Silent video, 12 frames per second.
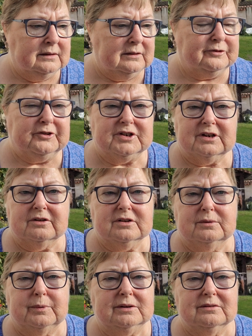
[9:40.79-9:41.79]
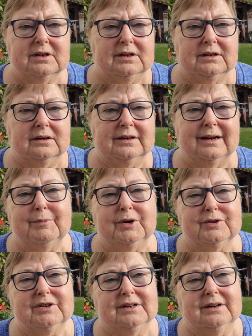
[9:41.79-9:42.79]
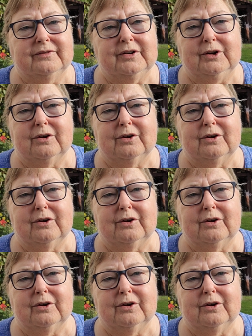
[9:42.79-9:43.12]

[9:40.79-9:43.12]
the frittata won't take. I've only